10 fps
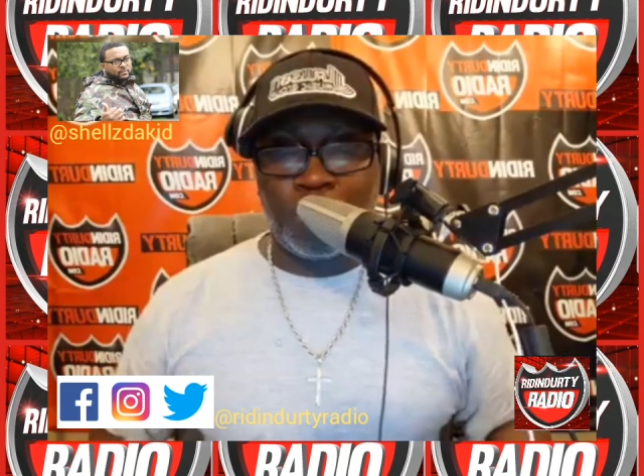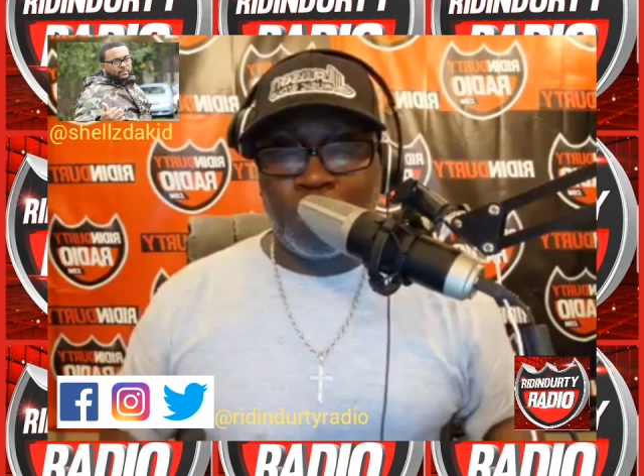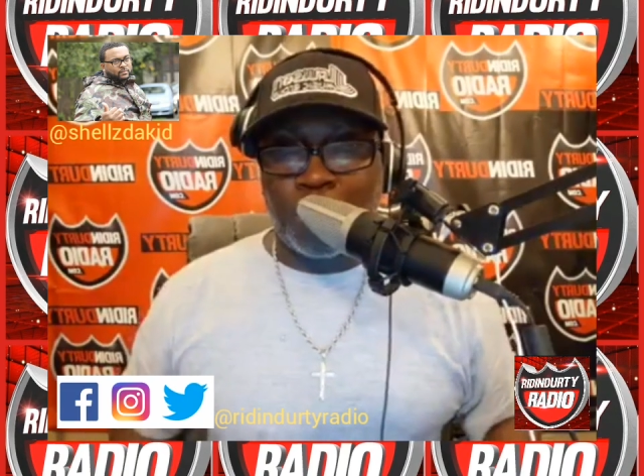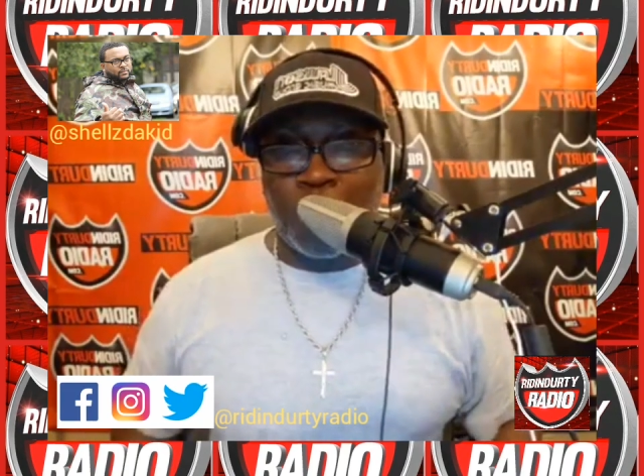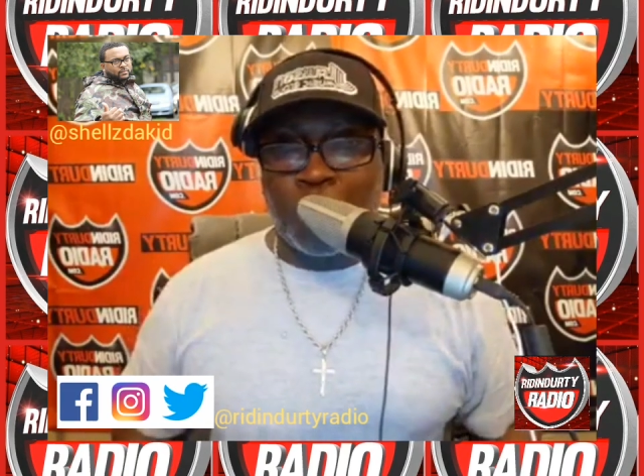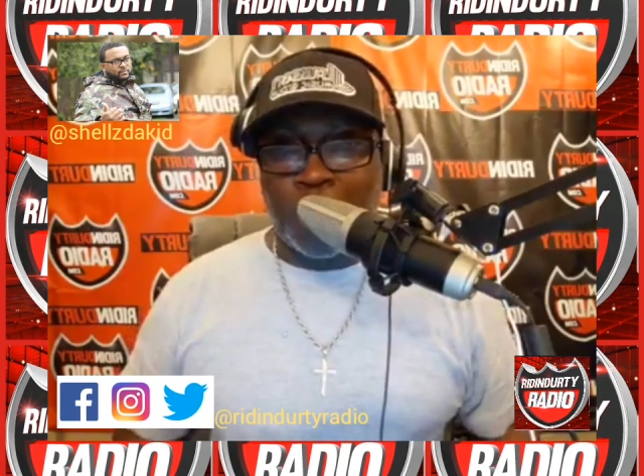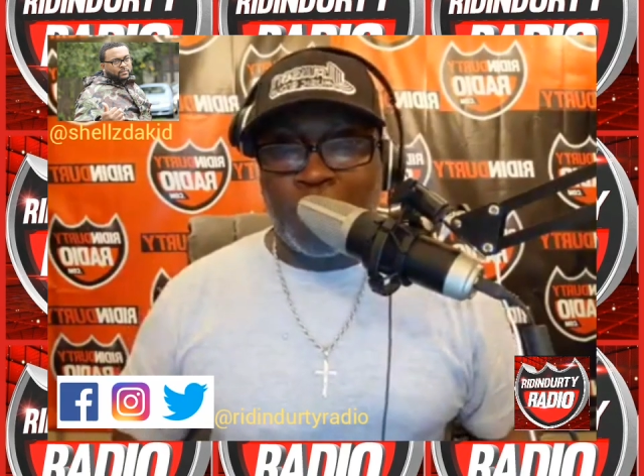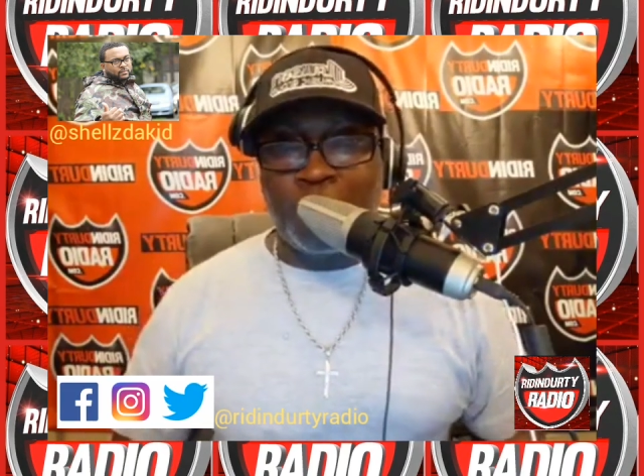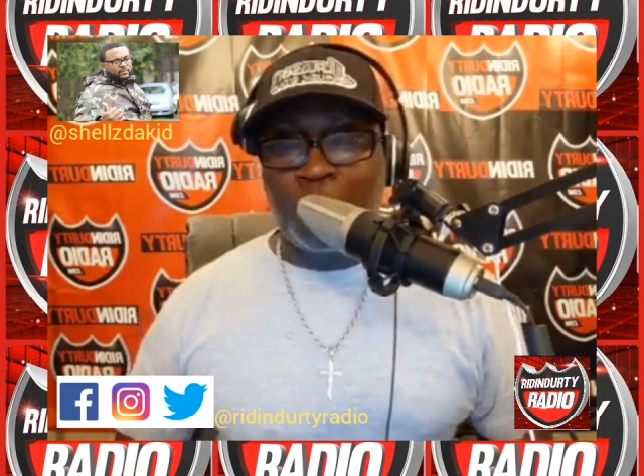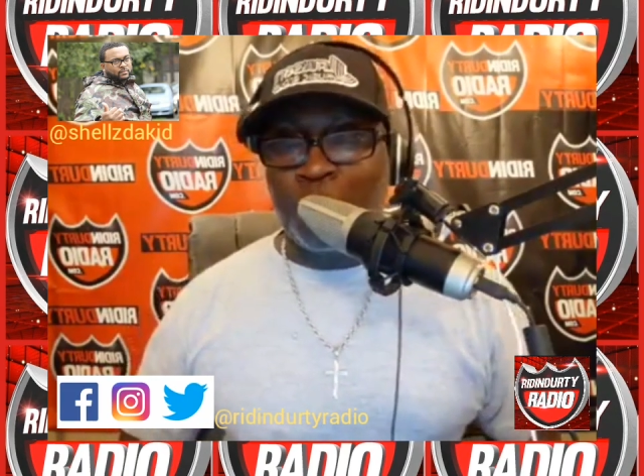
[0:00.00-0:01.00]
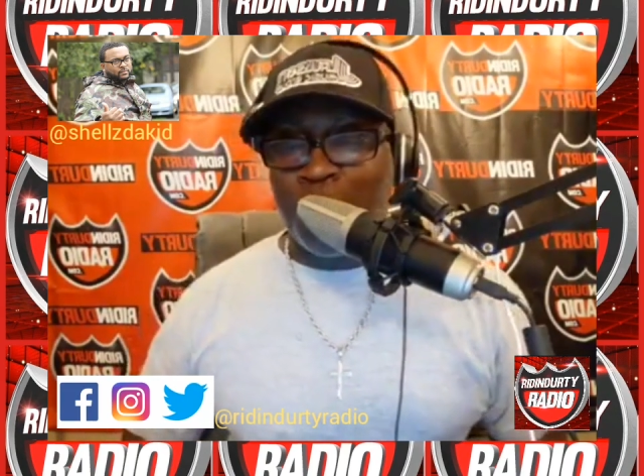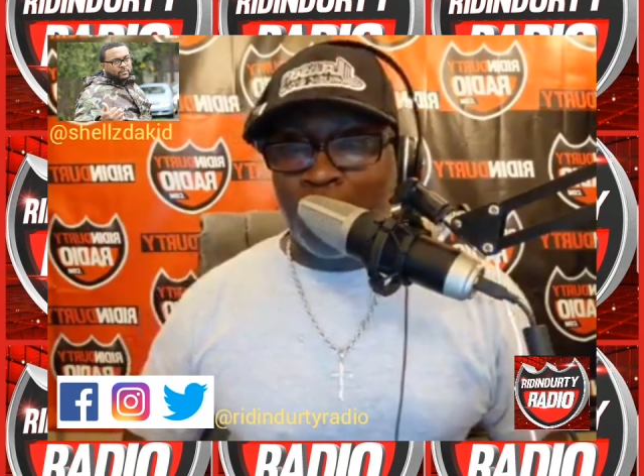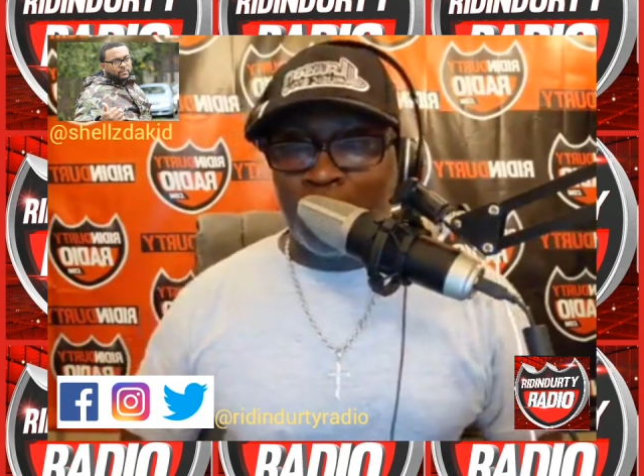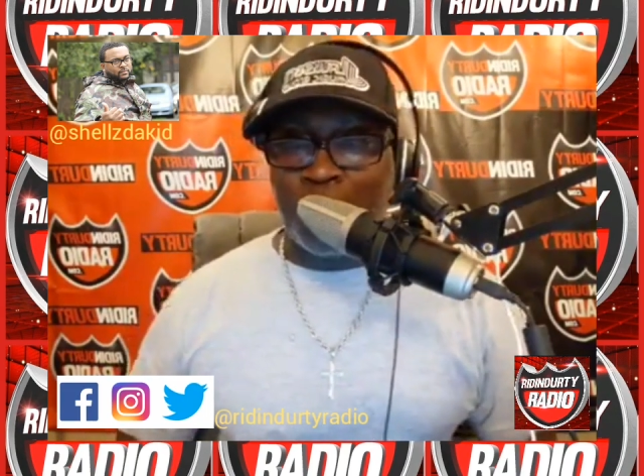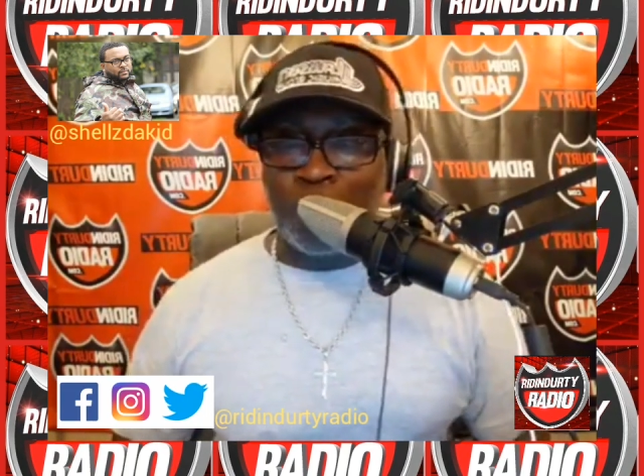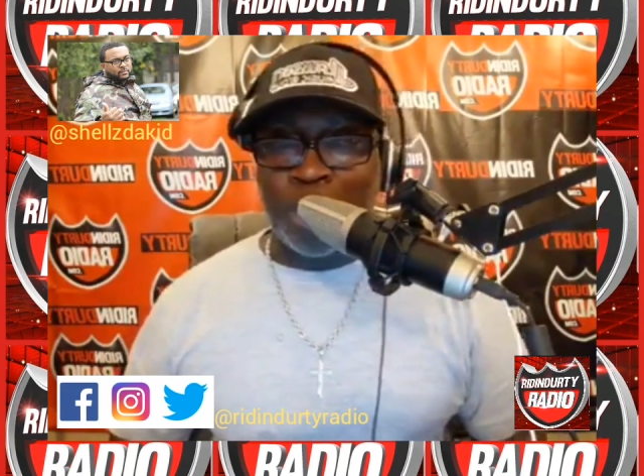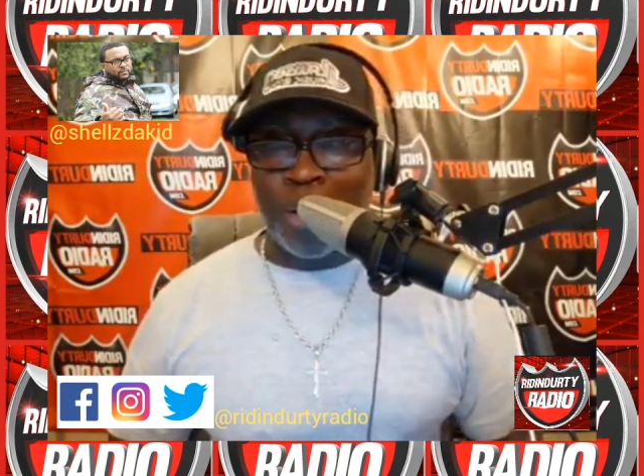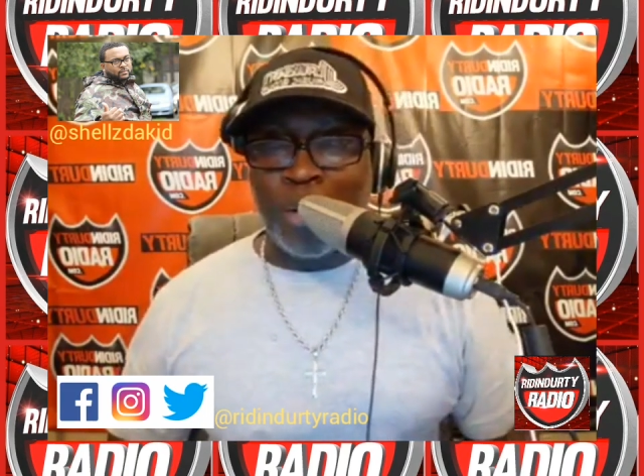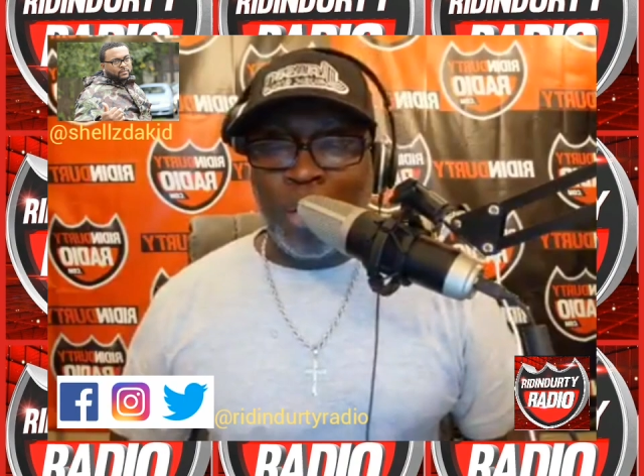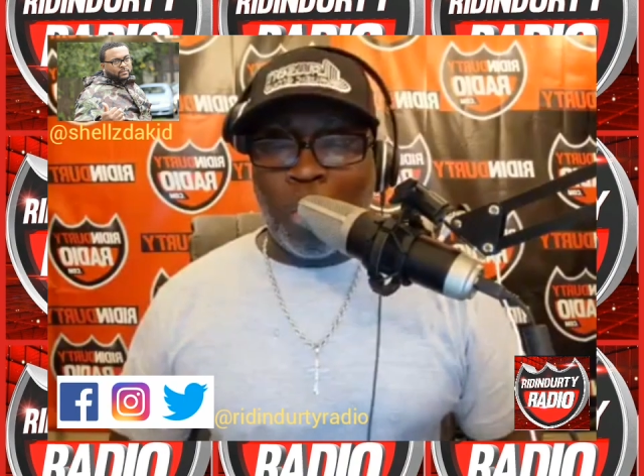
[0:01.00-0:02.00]
Okay, no doubt, no doubt.
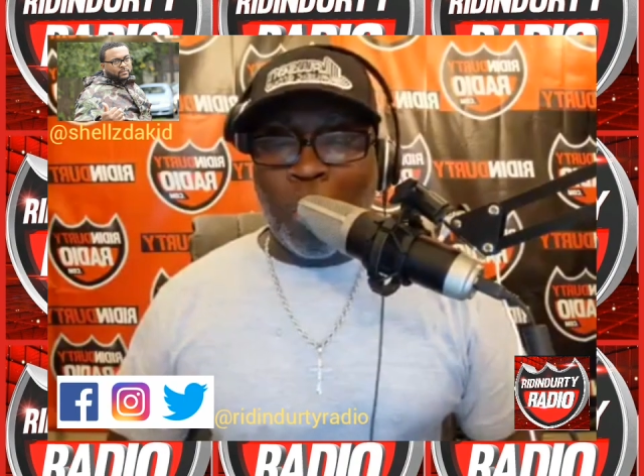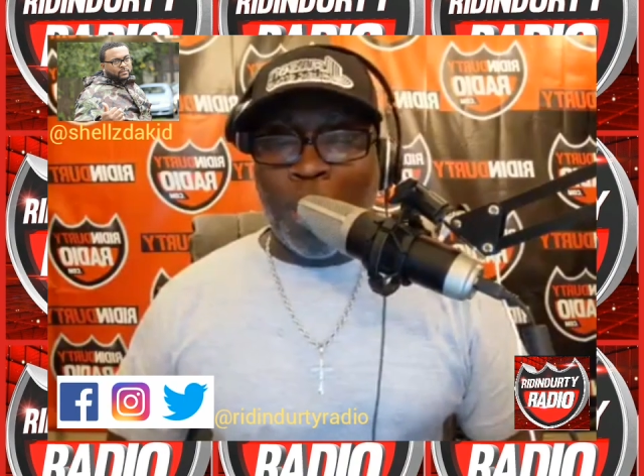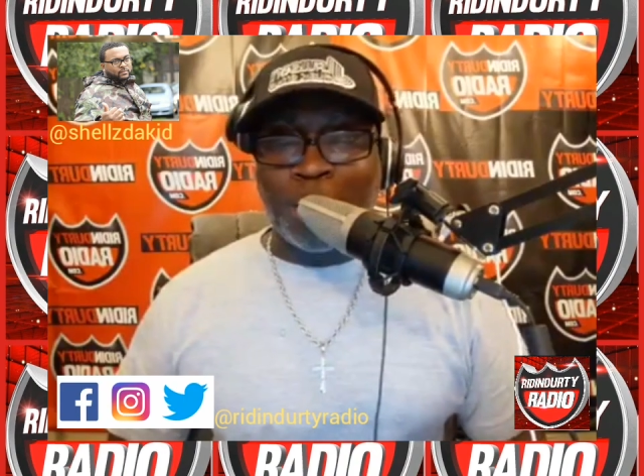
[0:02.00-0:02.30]
All right,